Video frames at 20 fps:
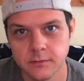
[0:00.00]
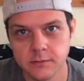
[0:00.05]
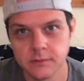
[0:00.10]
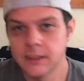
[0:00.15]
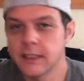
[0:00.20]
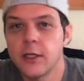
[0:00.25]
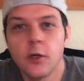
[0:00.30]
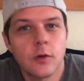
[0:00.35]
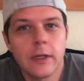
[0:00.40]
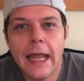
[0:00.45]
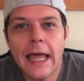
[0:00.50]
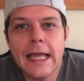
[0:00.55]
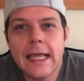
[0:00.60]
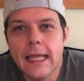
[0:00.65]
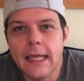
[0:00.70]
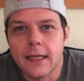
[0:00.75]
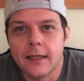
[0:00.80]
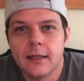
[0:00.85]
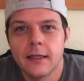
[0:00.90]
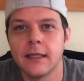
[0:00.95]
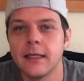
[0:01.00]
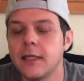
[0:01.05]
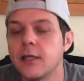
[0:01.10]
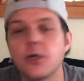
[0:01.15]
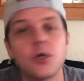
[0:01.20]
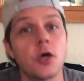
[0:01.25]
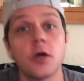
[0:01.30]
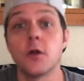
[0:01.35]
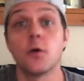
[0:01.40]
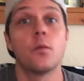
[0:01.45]
He don't like it. He
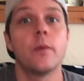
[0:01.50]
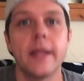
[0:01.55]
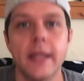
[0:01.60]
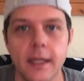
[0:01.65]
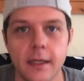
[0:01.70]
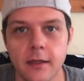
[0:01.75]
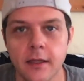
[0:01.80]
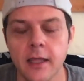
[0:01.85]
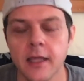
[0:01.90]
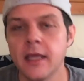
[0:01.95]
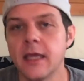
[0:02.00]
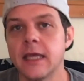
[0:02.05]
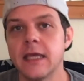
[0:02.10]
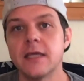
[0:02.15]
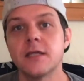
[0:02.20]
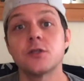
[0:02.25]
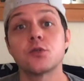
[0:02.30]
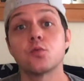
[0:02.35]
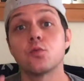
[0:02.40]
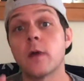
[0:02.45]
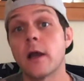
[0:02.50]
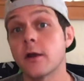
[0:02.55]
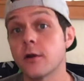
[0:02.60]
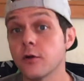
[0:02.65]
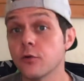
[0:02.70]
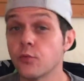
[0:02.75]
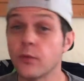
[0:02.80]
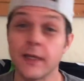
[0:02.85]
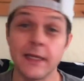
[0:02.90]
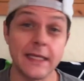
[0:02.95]
gonna win. His
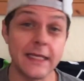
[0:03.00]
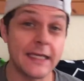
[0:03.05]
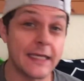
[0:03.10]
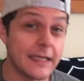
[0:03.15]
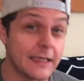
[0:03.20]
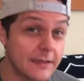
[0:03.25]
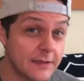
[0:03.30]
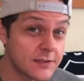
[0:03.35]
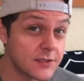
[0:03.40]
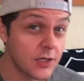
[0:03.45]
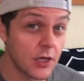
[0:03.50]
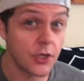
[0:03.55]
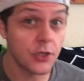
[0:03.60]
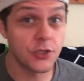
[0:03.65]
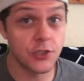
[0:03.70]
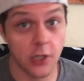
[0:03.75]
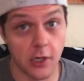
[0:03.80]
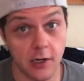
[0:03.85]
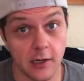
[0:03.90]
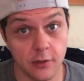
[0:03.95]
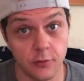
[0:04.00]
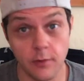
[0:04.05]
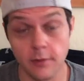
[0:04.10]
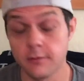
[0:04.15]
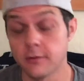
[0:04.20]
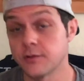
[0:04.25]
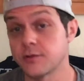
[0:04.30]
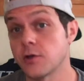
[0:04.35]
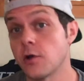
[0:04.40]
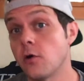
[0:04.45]
record when he is a dog, whether
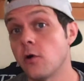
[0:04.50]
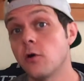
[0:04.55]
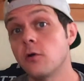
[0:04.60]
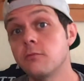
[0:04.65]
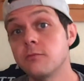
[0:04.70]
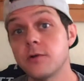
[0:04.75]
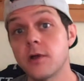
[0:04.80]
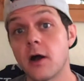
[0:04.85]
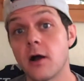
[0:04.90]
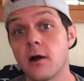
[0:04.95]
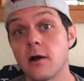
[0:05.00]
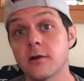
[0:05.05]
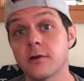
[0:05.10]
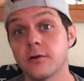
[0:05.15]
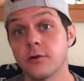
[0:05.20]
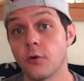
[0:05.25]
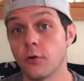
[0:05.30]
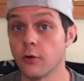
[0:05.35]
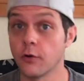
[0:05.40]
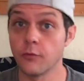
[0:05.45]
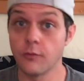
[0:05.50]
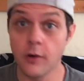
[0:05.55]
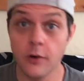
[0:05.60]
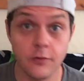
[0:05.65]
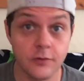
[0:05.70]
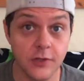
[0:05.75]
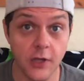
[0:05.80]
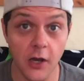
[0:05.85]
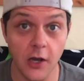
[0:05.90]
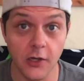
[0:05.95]
it's a home dog or a
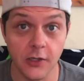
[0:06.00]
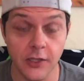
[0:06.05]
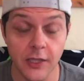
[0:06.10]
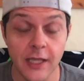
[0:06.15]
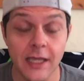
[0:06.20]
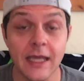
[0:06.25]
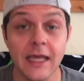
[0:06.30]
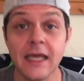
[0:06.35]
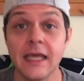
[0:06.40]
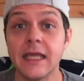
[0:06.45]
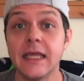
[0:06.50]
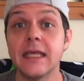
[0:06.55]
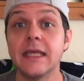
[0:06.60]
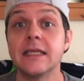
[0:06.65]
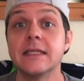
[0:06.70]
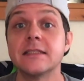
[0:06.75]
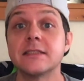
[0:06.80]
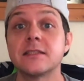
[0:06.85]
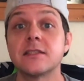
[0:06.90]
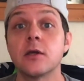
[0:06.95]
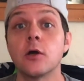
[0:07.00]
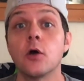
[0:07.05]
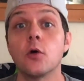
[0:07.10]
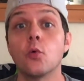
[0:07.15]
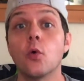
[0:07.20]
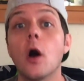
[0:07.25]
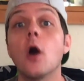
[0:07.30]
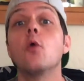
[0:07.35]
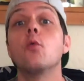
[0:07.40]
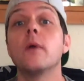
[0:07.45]
road dog, is
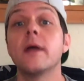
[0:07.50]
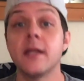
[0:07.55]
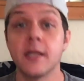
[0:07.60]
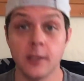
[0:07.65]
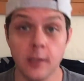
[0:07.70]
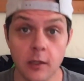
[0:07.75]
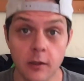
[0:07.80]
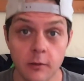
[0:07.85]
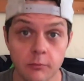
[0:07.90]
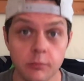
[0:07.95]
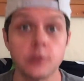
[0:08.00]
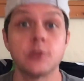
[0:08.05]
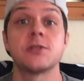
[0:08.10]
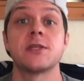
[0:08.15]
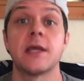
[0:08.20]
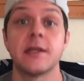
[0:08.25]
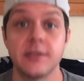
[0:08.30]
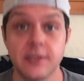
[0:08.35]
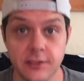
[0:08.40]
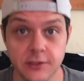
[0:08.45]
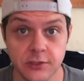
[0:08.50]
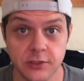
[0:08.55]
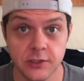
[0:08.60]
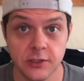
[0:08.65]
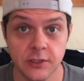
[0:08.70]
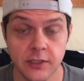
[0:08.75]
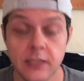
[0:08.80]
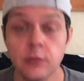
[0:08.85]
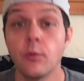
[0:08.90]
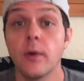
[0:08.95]
a winning percentage.
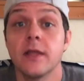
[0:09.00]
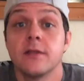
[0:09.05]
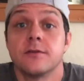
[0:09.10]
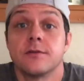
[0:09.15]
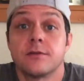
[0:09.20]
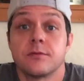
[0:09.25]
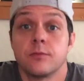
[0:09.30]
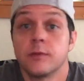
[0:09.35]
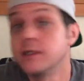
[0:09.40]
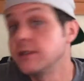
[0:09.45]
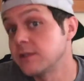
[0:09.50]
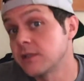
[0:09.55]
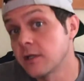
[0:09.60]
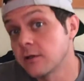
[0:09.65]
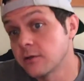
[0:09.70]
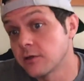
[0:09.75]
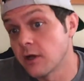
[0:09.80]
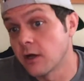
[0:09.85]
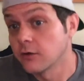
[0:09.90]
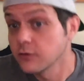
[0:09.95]
He wins when he's an underdog.